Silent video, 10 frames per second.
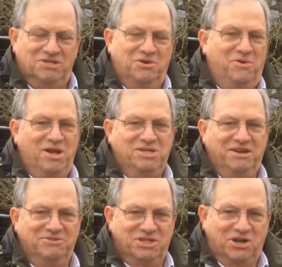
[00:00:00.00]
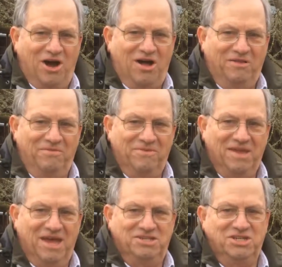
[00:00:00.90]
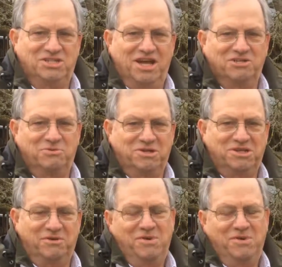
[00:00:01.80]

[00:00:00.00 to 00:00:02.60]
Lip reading: So why don't you give us a call at Stiles Realty.